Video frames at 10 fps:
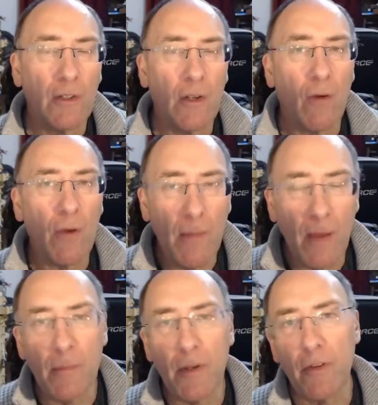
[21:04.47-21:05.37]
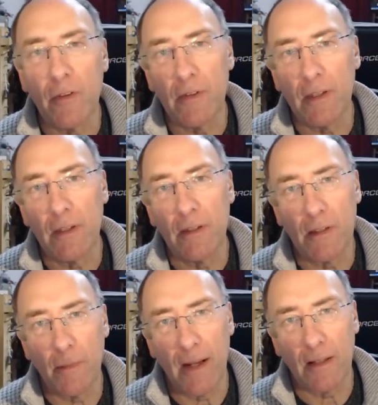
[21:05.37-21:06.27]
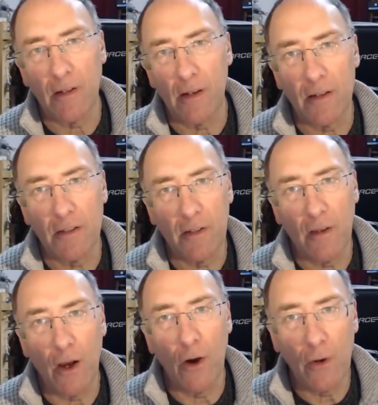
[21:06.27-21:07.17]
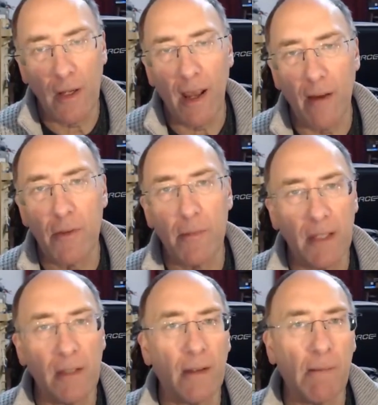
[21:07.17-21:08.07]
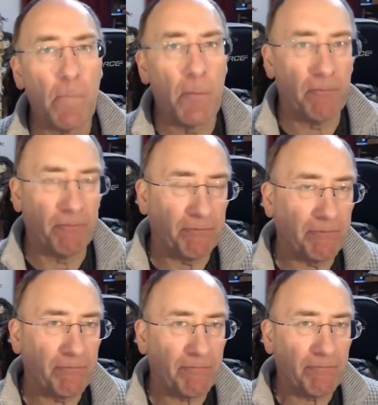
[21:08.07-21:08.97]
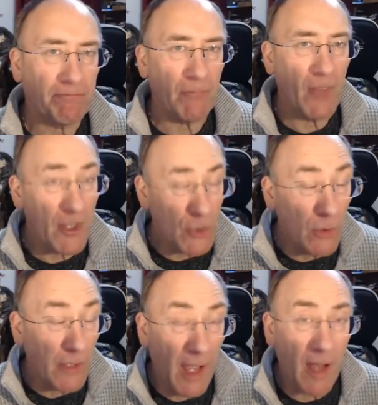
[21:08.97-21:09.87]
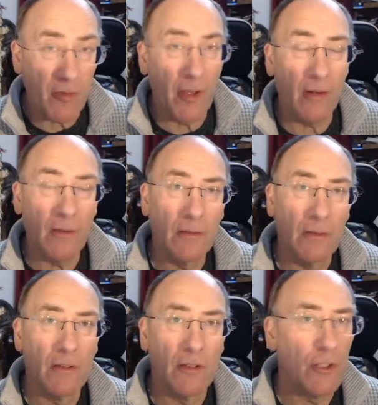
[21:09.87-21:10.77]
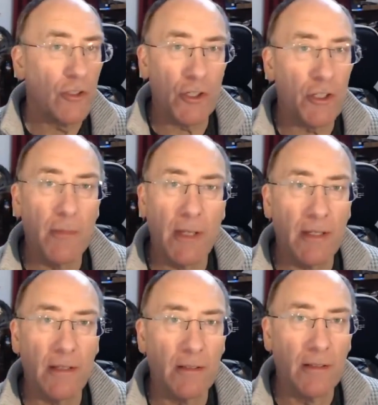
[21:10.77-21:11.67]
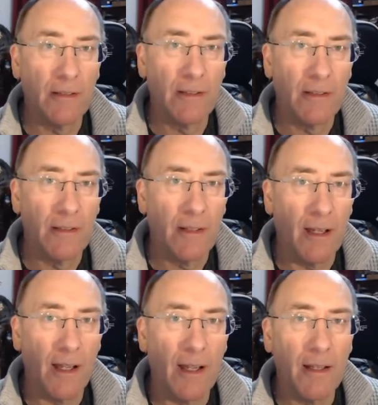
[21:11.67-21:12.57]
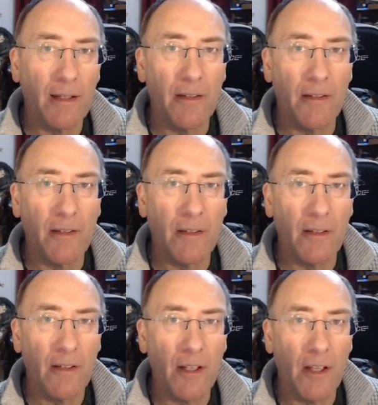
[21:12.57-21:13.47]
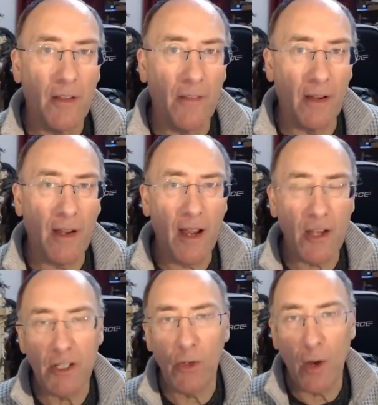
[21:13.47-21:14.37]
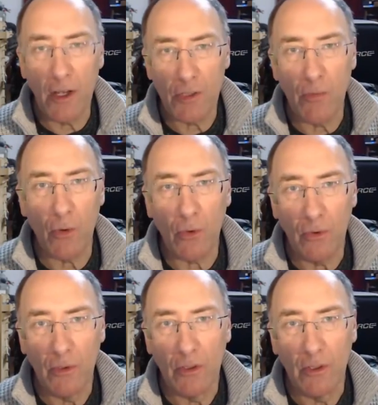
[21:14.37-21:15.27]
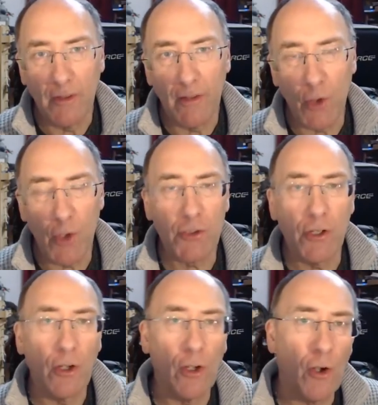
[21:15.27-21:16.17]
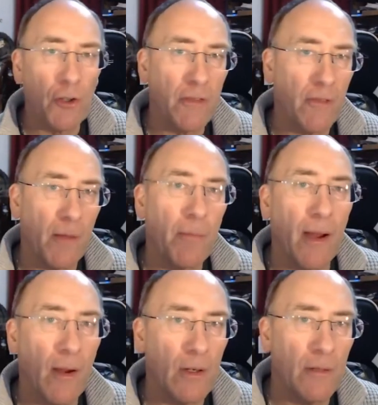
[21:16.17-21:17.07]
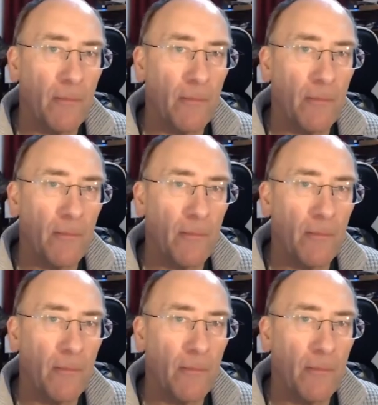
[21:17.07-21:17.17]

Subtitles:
Remember that the bad guys only have the media. That's all they have now, just the media. And they are actually quite small. They've lost a lot of their power.